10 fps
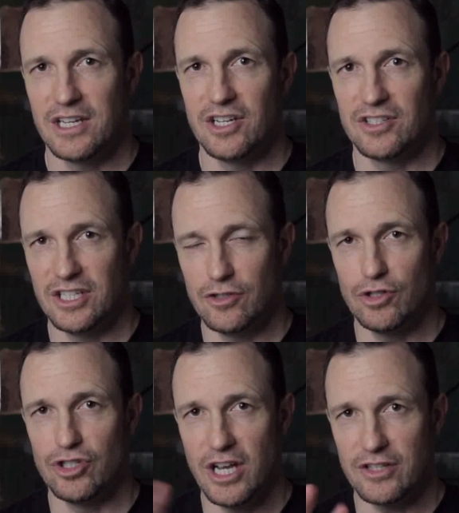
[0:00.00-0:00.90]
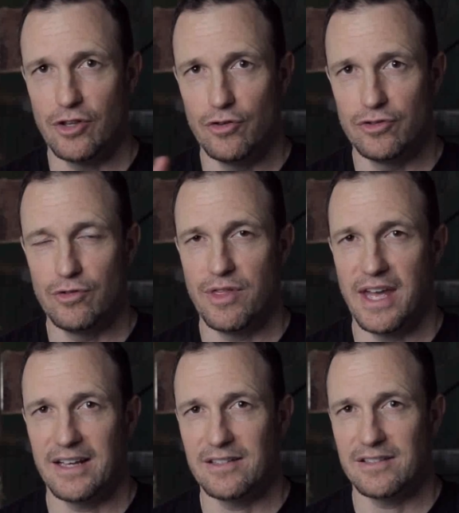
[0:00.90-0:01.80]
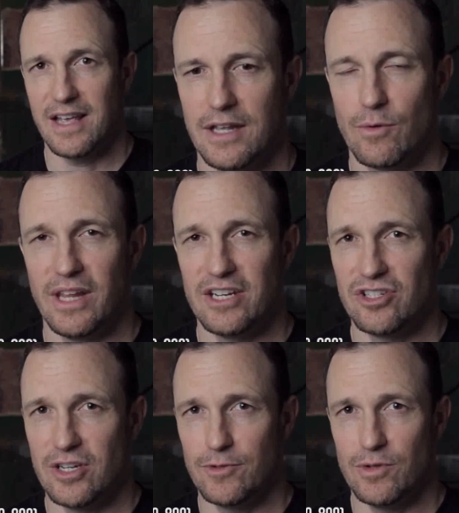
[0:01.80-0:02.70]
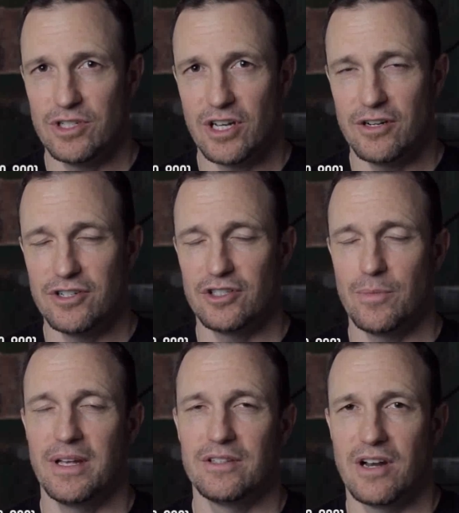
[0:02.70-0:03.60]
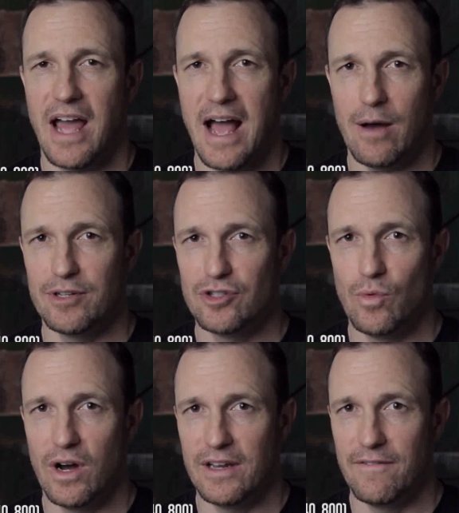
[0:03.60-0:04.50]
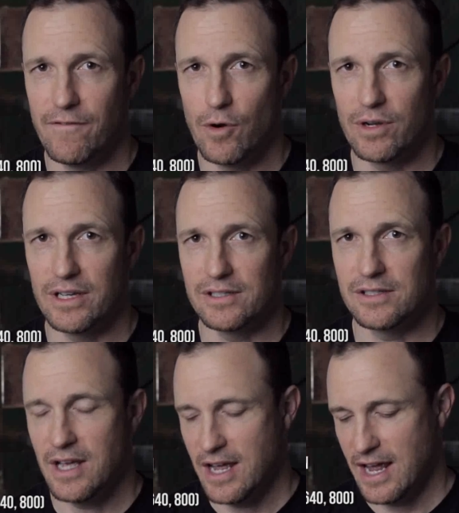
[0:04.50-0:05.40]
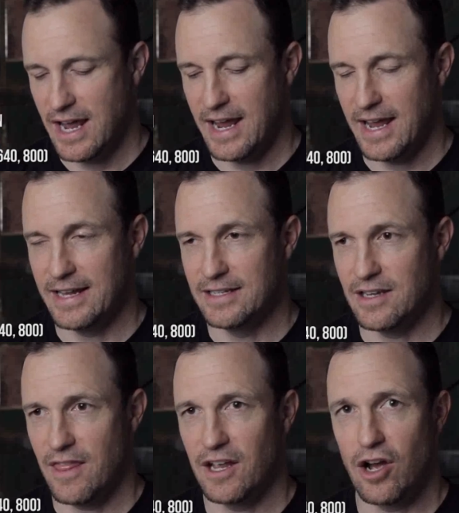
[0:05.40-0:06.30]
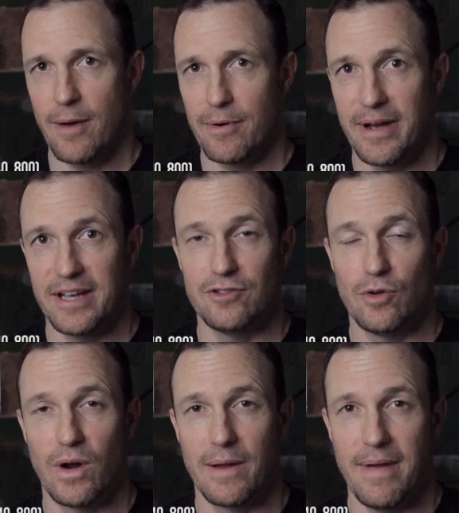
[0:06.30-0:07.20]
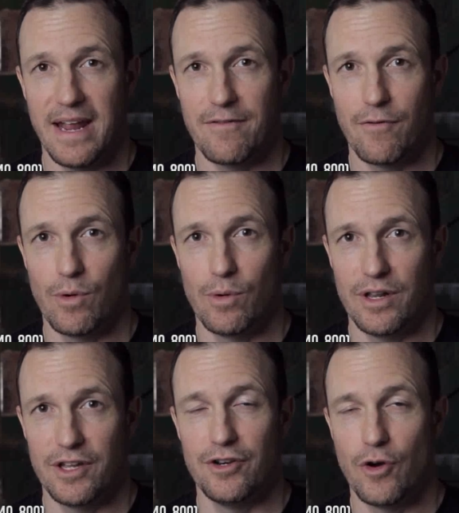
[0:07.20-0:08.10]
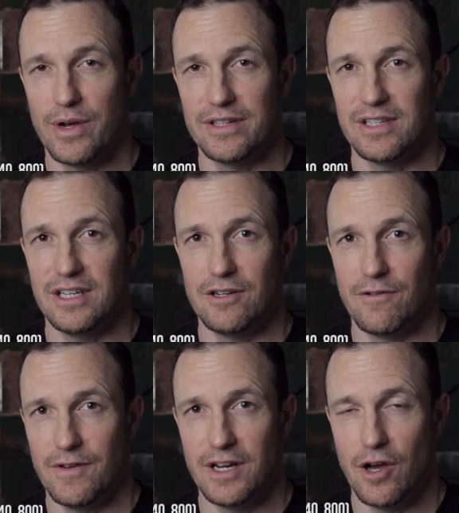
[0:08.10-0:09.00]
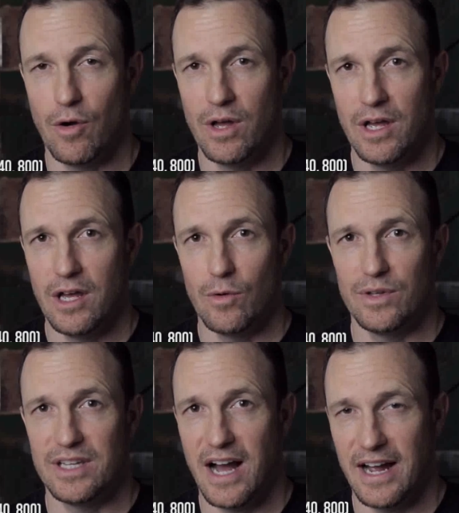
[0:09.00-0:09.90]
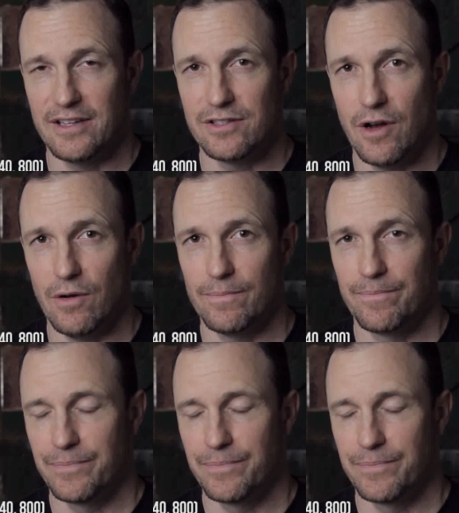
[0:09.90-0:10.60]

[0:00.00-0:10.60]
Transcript: You just need to adjust those two things, and the relationship to each other just depends on how much you want in focus and the compromise you want to make for the noise in your video with the ISO.